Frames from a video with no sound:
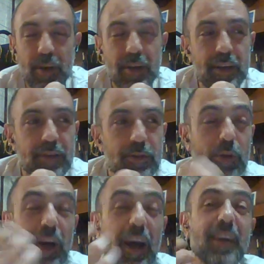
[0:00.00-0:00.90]
but like
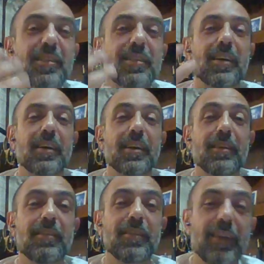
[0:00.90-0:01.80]
so it has to like
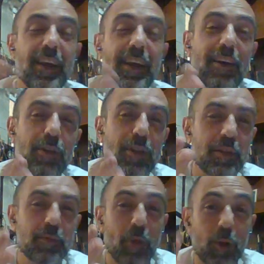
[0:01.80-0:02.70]
lay on
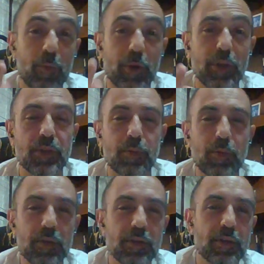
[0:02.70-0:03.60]
it on
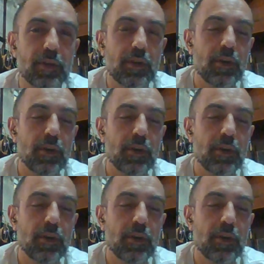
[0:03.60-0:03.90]
principles.